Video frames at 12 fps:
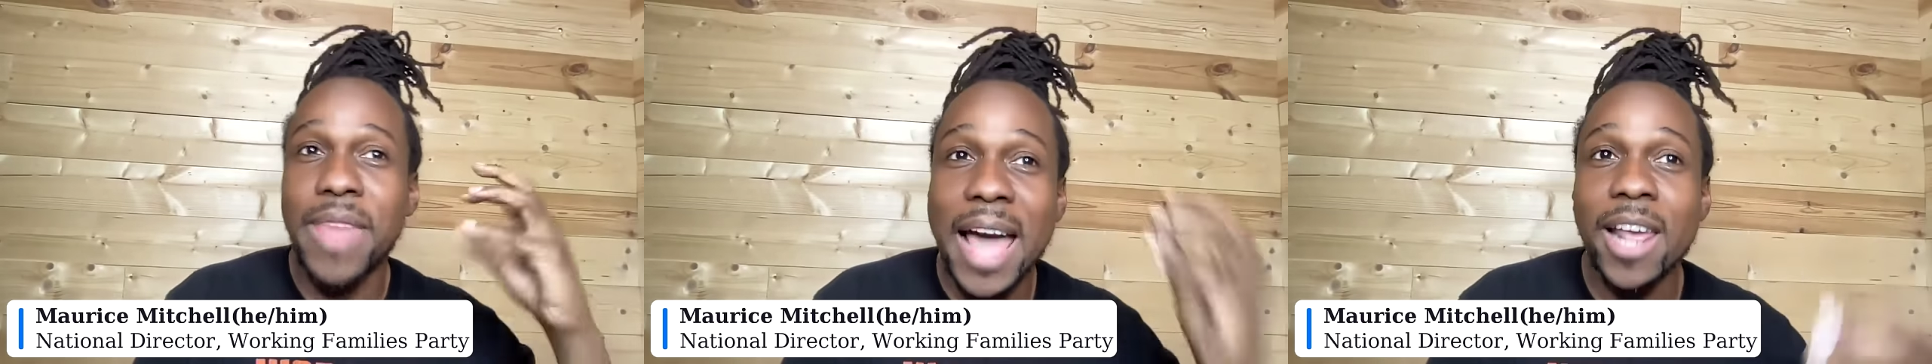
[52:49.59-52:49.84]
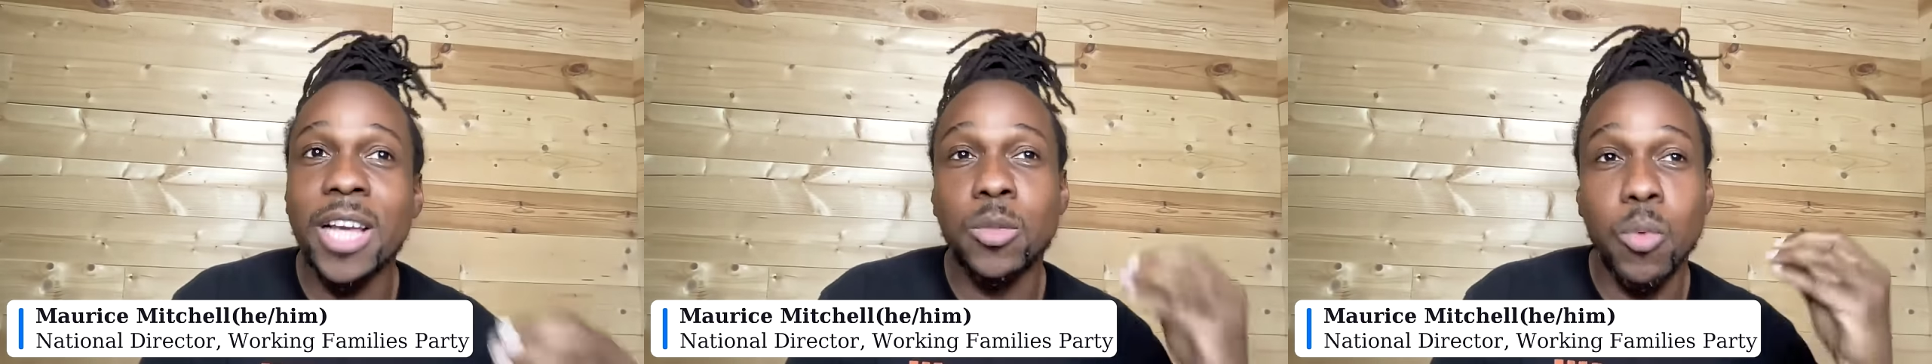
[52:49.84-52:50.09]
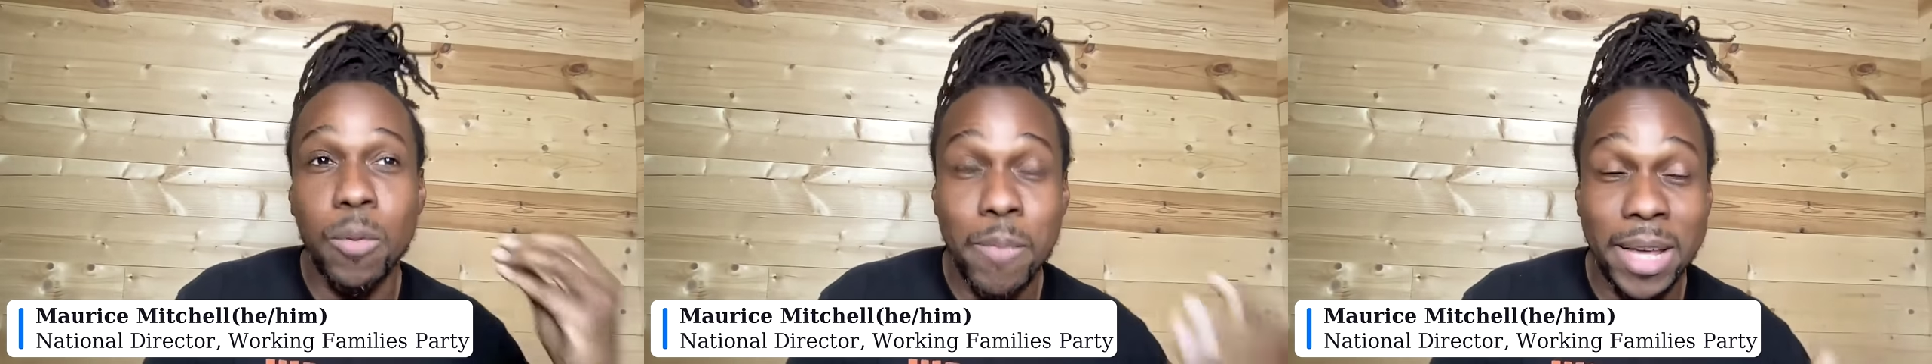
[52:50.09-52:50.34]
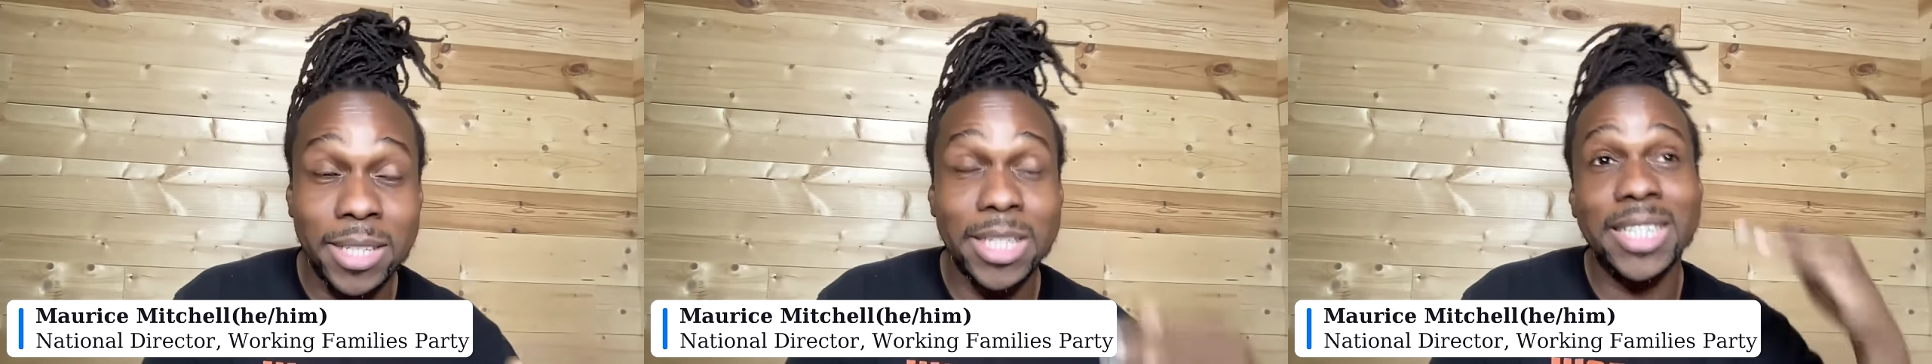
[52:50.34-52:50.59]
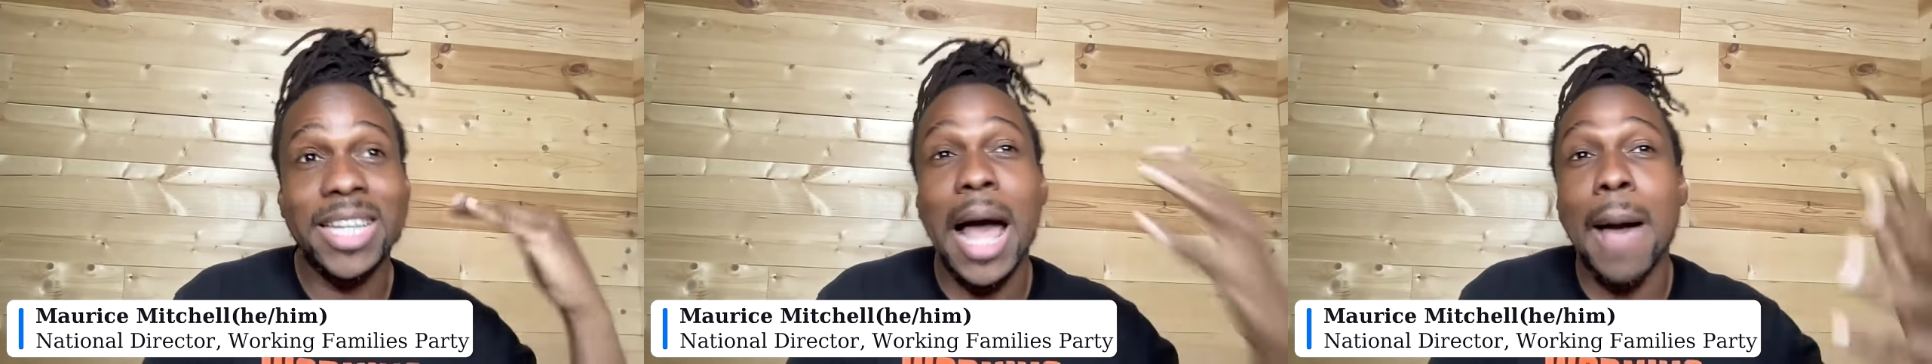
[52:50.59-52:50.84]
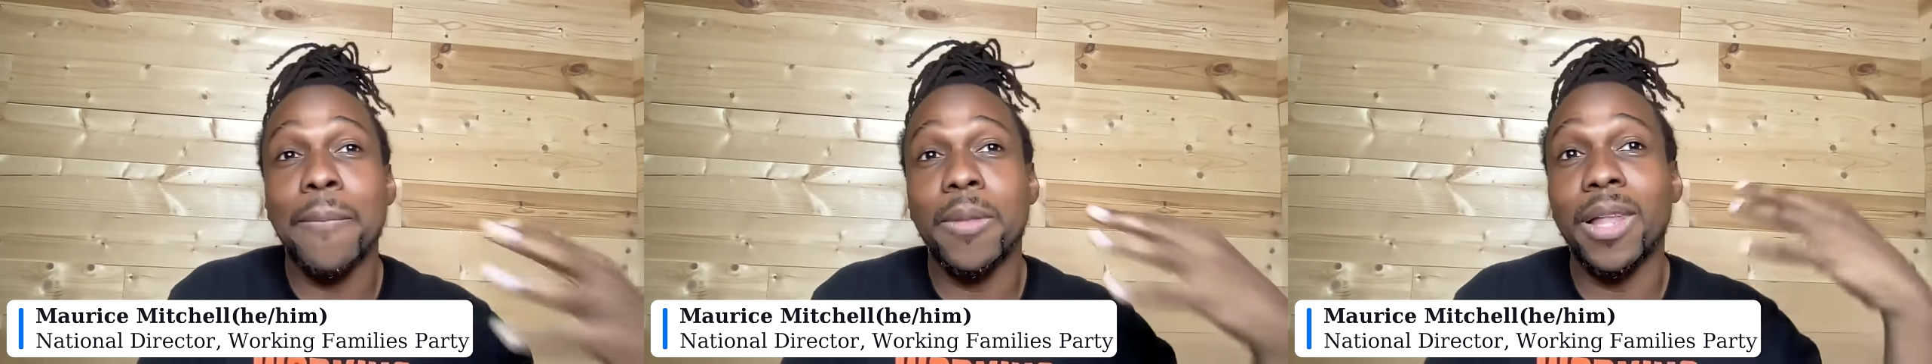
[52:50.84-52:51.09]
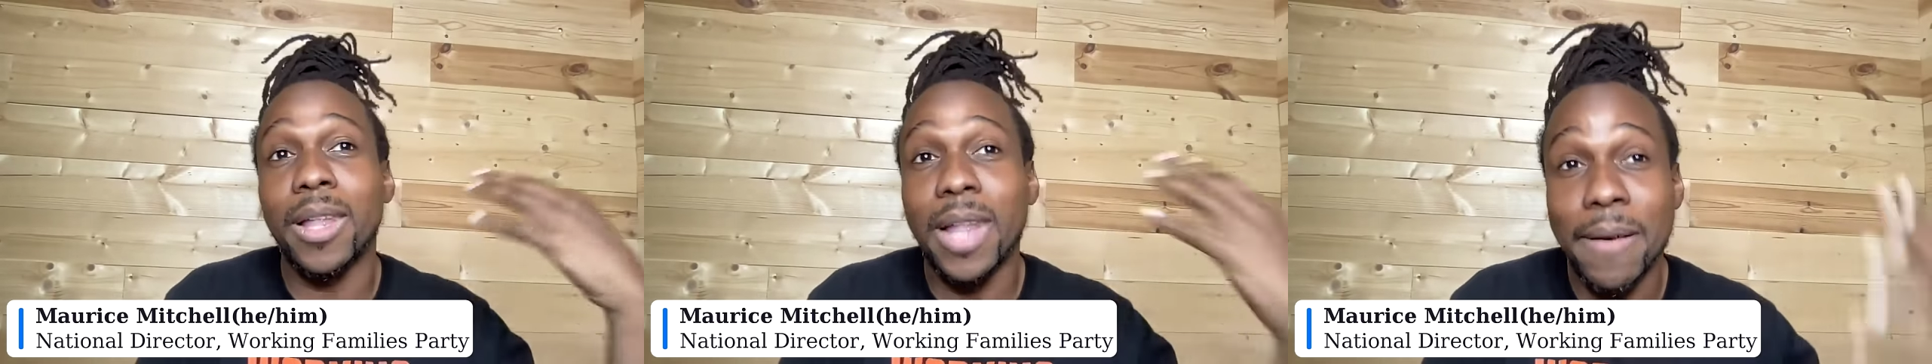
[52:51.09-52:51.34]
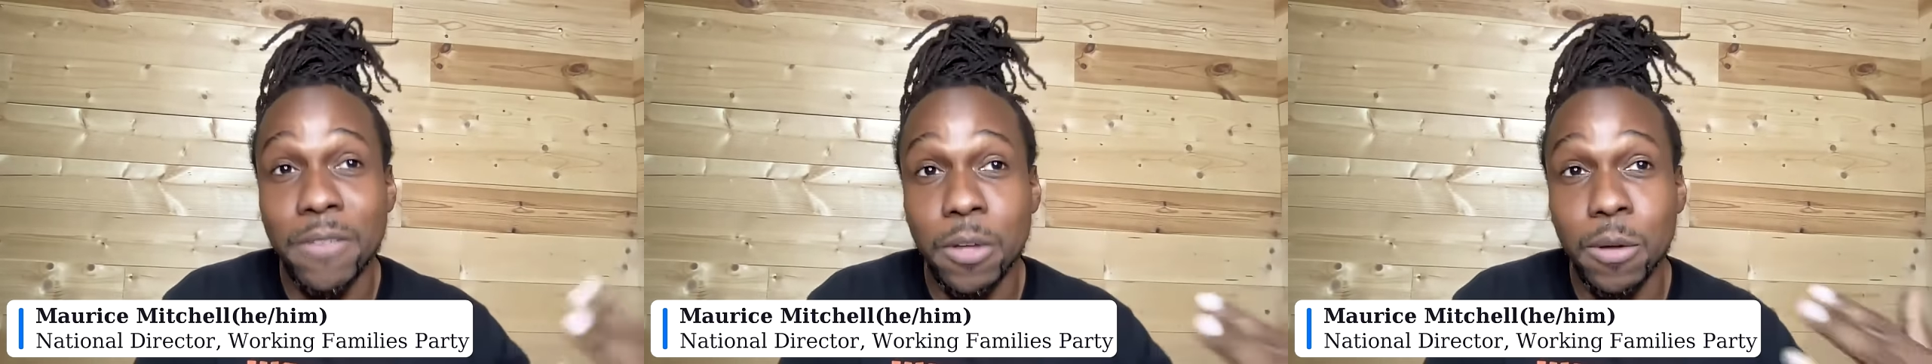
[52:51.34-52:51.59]
That is what makes us top
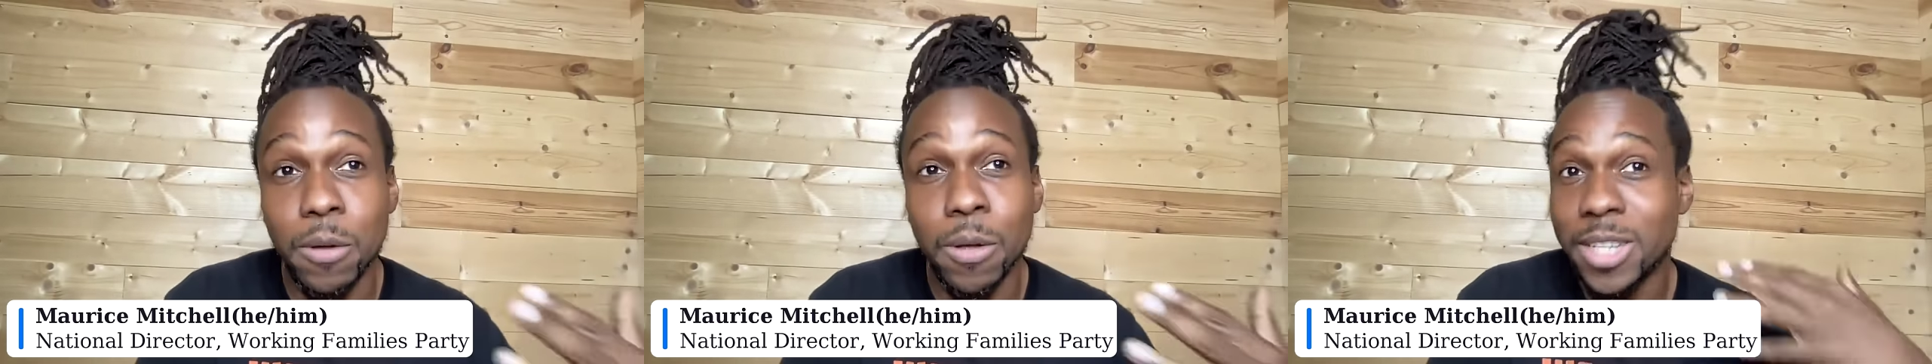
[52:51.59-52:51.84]
level